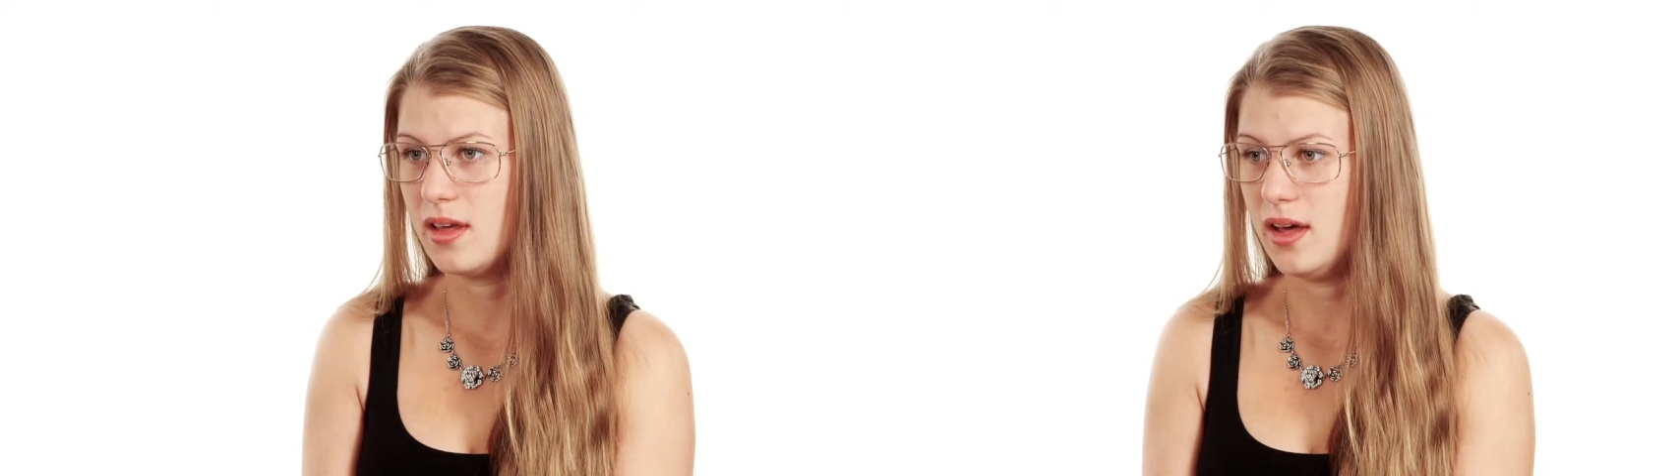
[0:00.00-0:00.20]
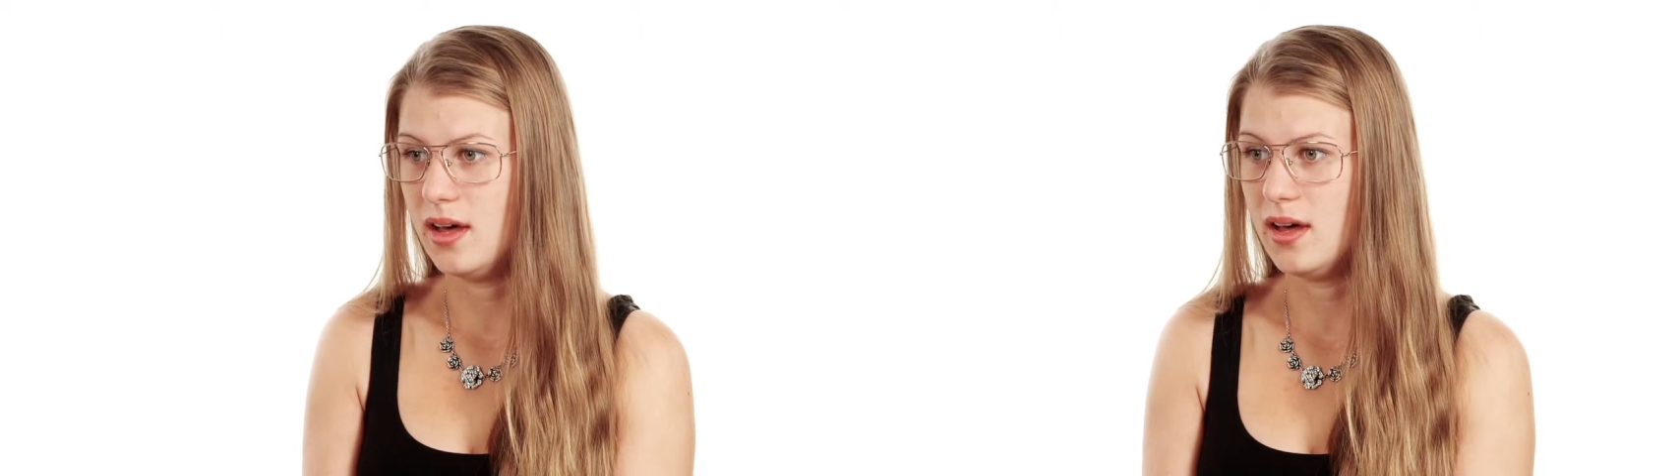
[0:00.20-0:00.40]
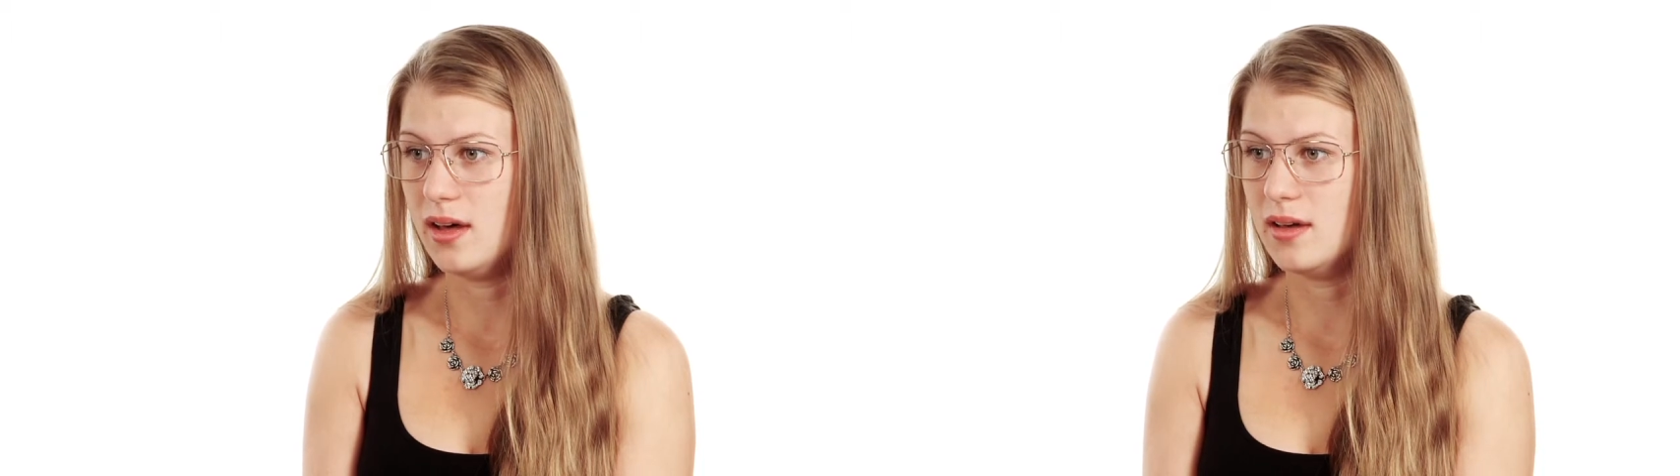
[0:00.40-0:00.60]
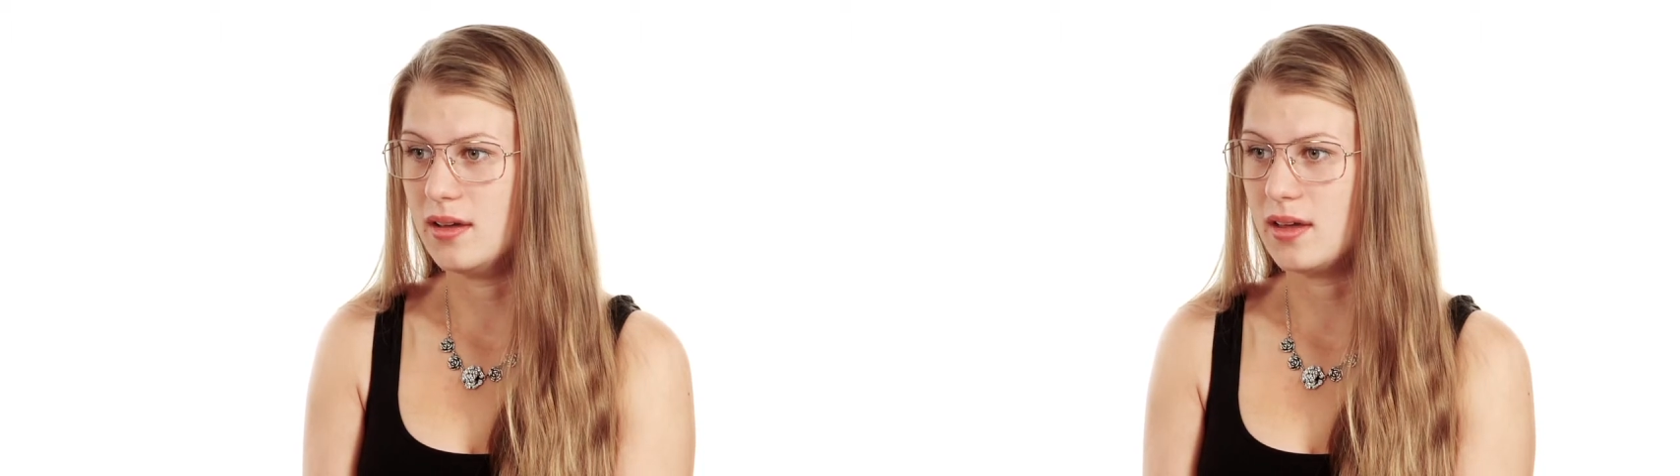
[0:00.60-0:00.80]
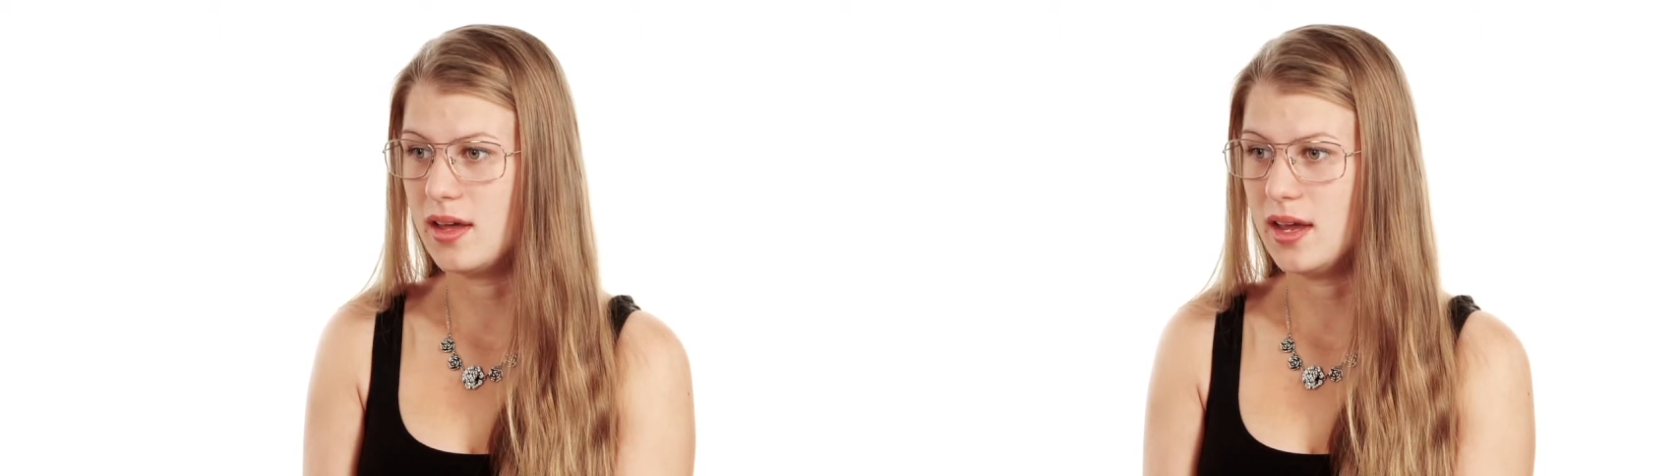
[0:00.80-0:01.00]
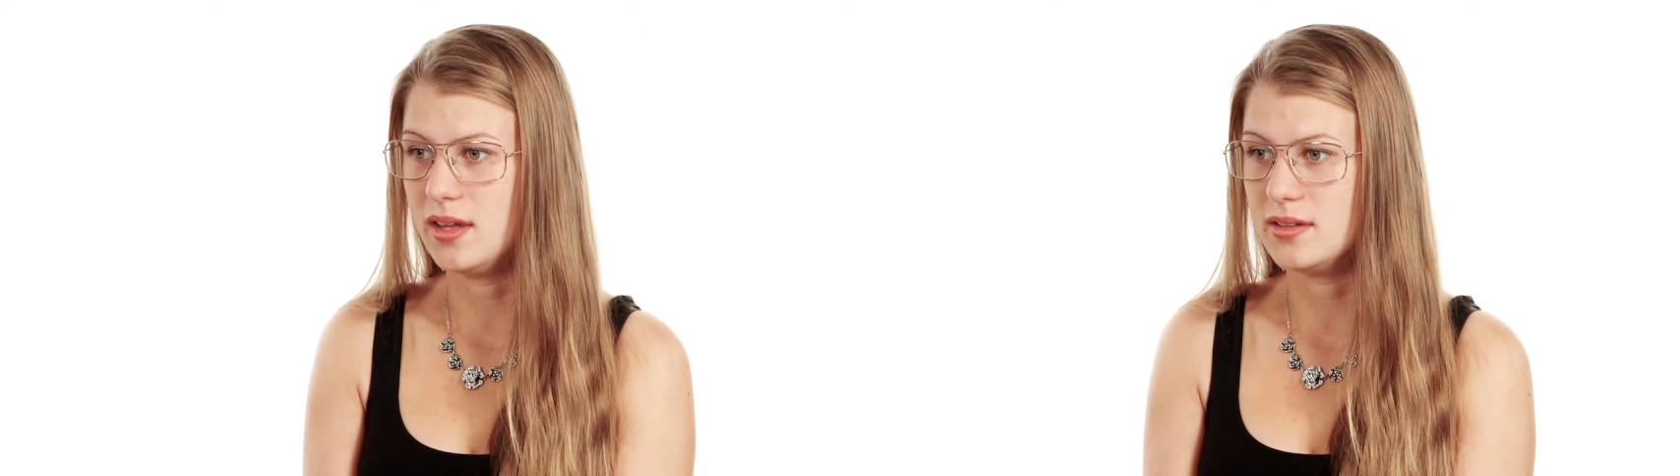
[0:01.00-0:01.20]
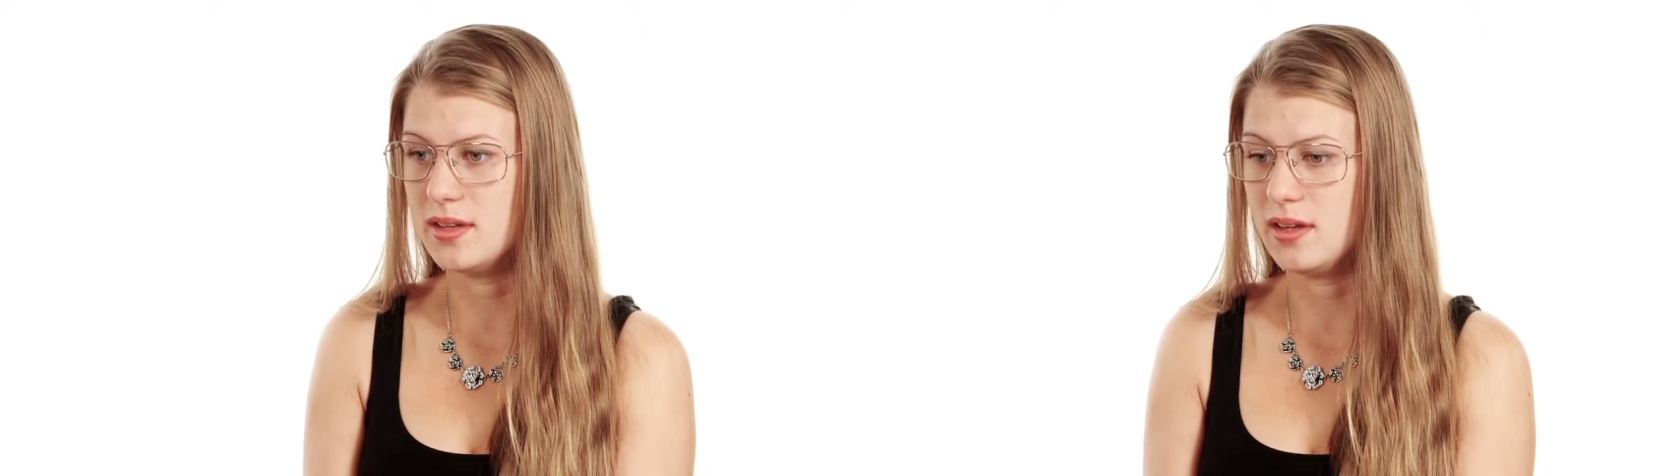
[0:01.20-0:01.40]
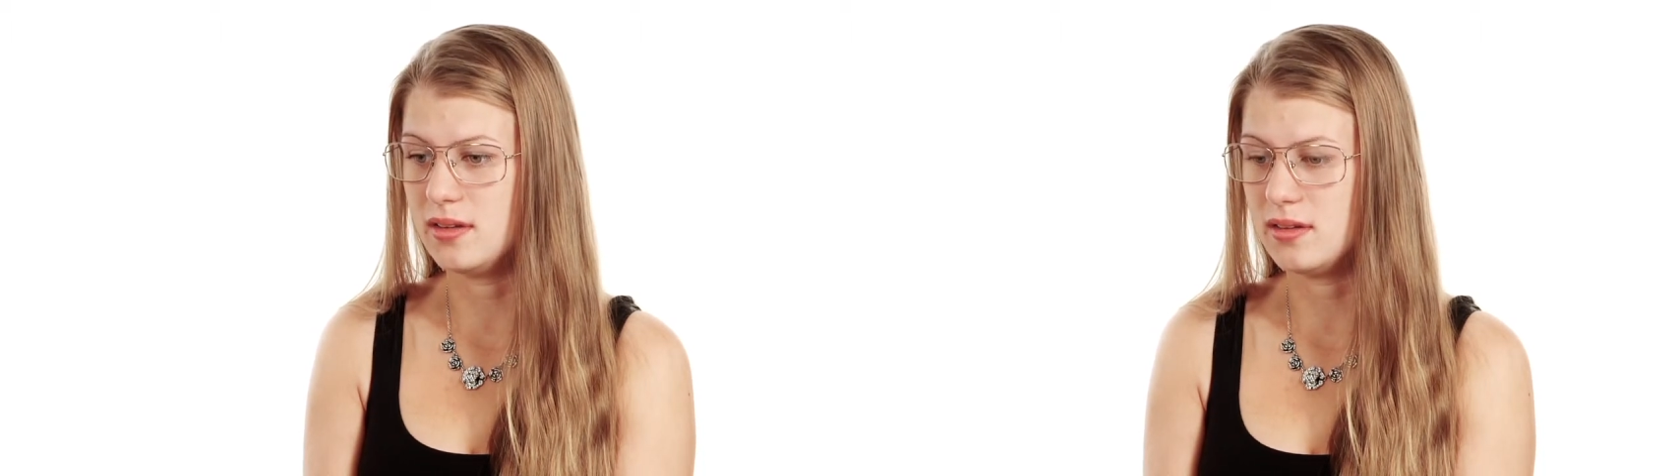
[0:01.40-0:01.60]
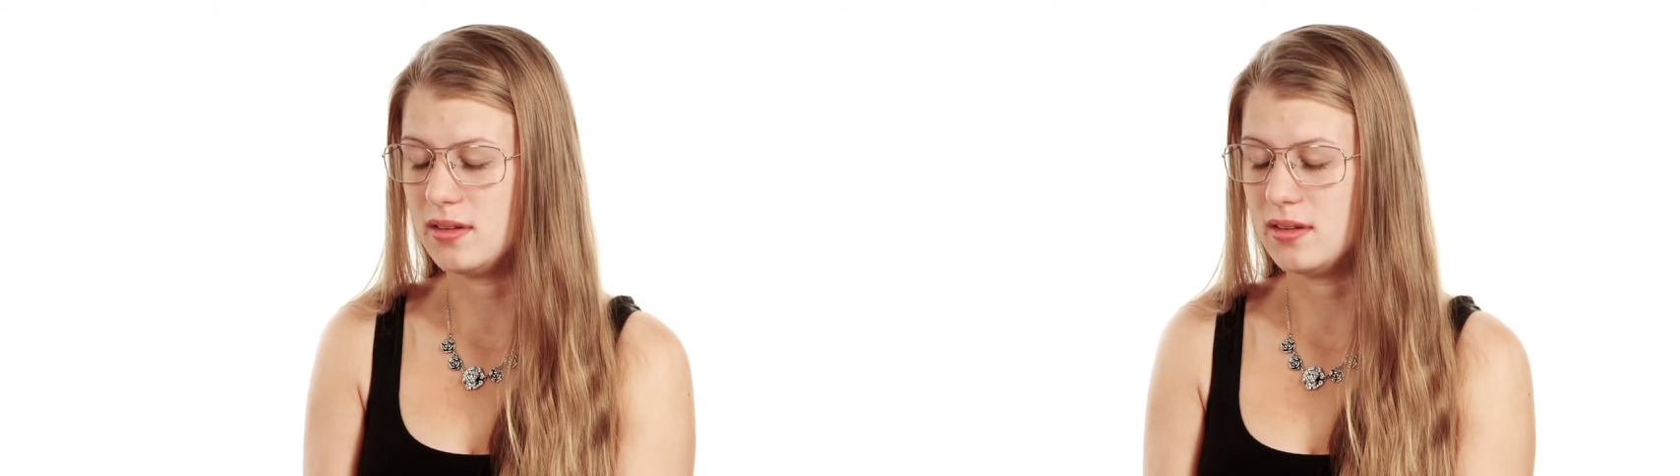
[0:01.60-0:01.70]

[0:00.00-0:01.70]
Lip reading: And I did